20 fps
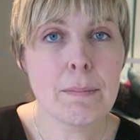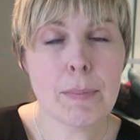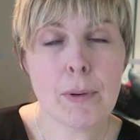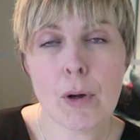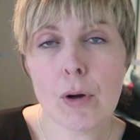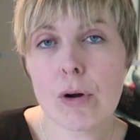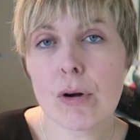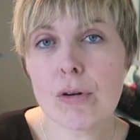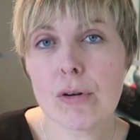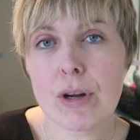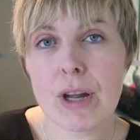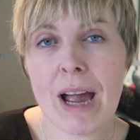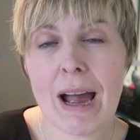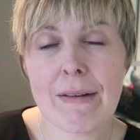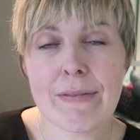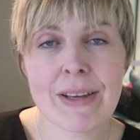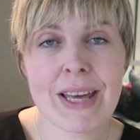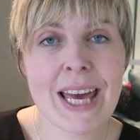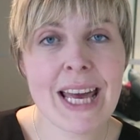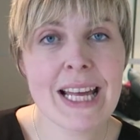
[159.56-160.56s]
blogger or you
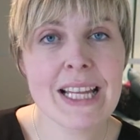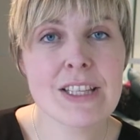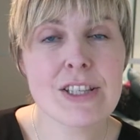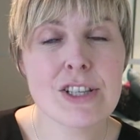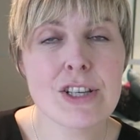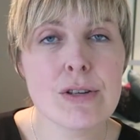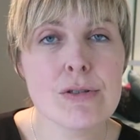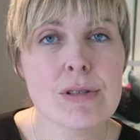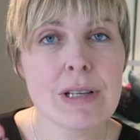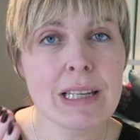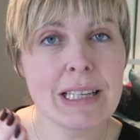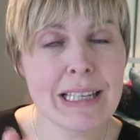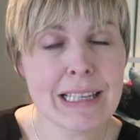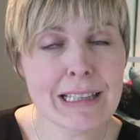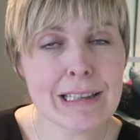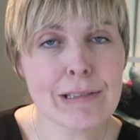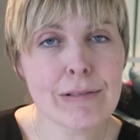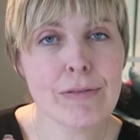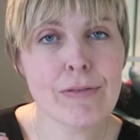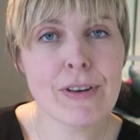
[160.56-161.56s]
have kids, use
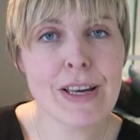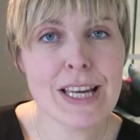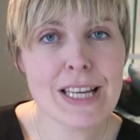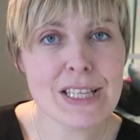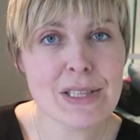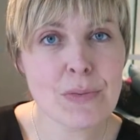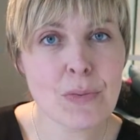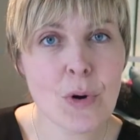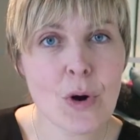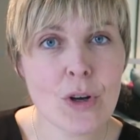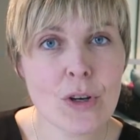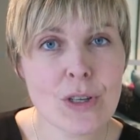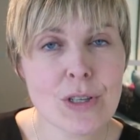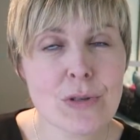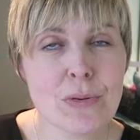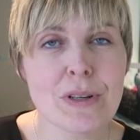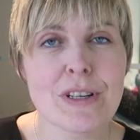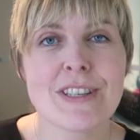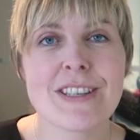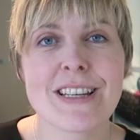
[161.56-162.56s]
Little Fierce
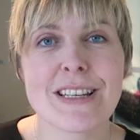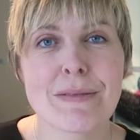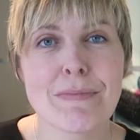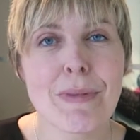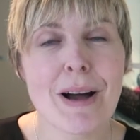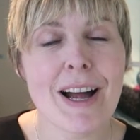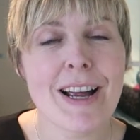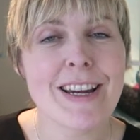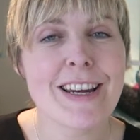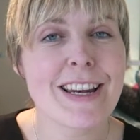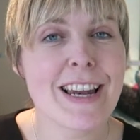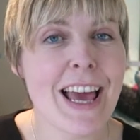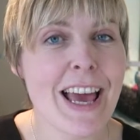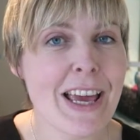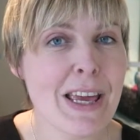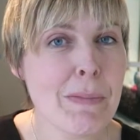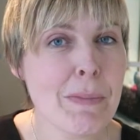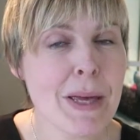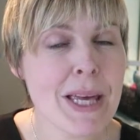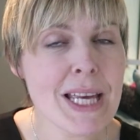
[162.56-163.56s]
ones, which is mine and
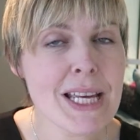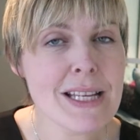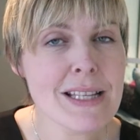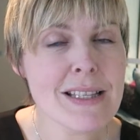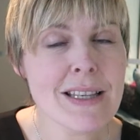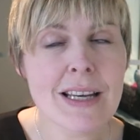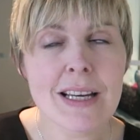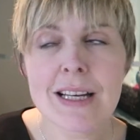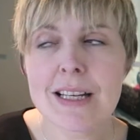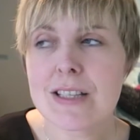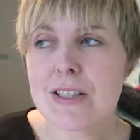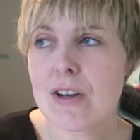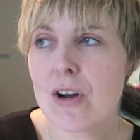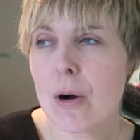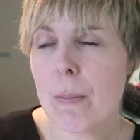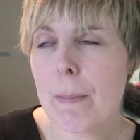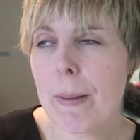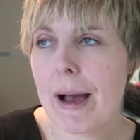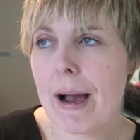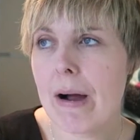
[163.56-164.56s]
Amy's. It's
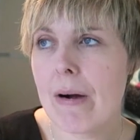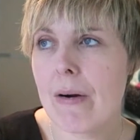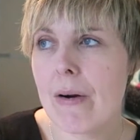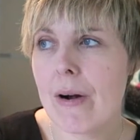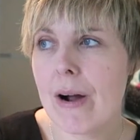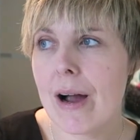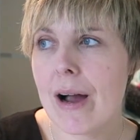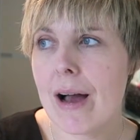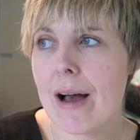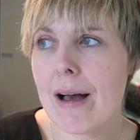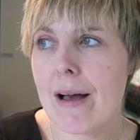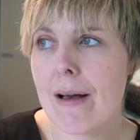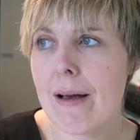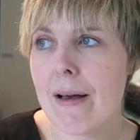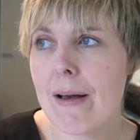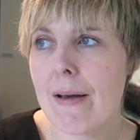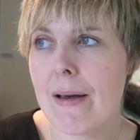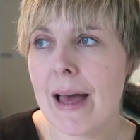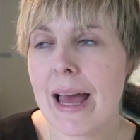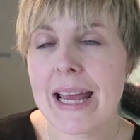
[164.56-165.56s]
got
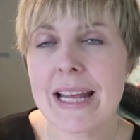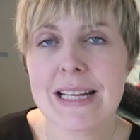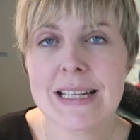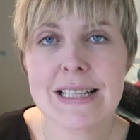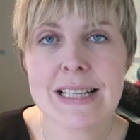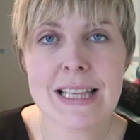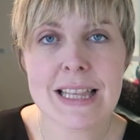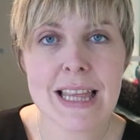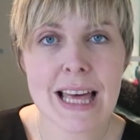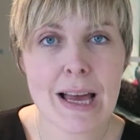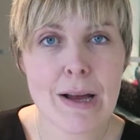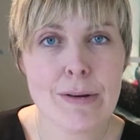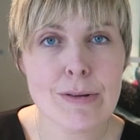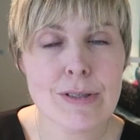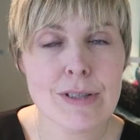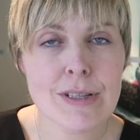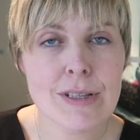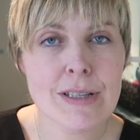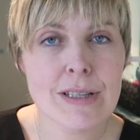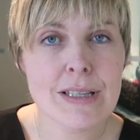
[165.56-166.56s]
about
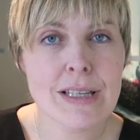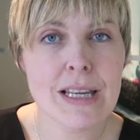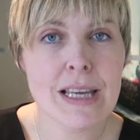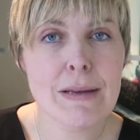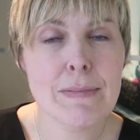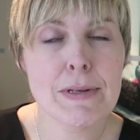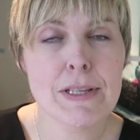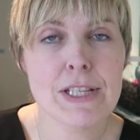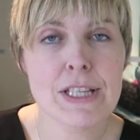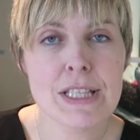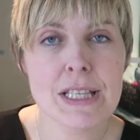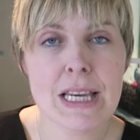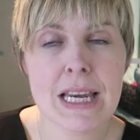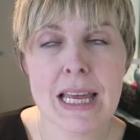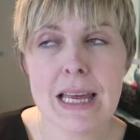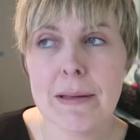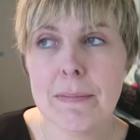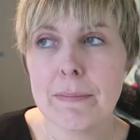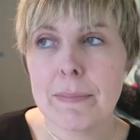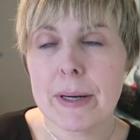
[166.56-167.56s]
80,000 images in
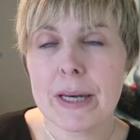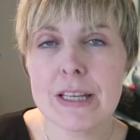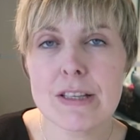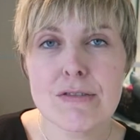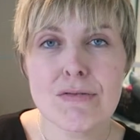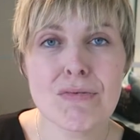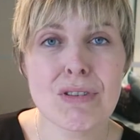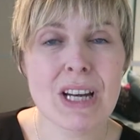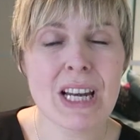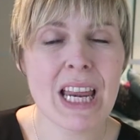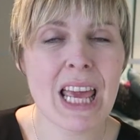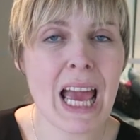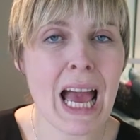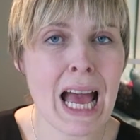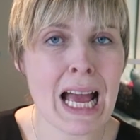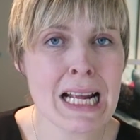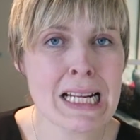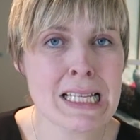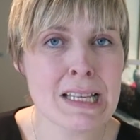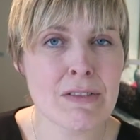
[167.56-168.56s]
it, but it's really
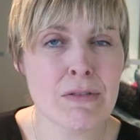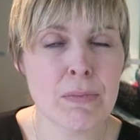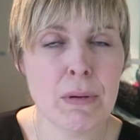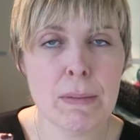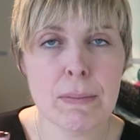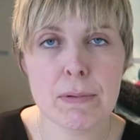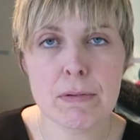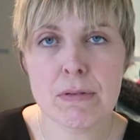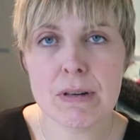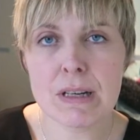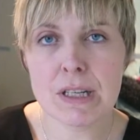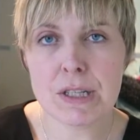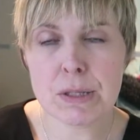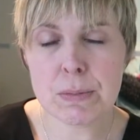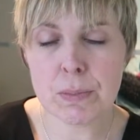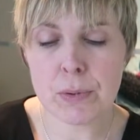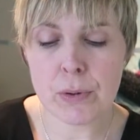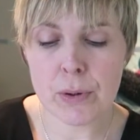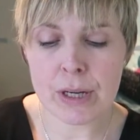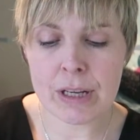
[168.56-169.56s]
active. People really
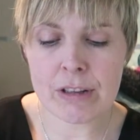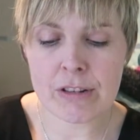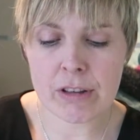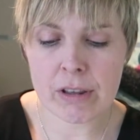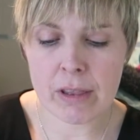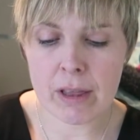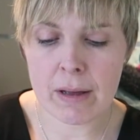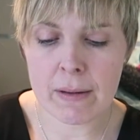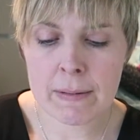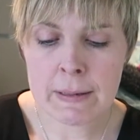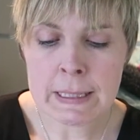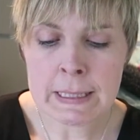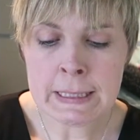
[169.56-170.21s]
support each other.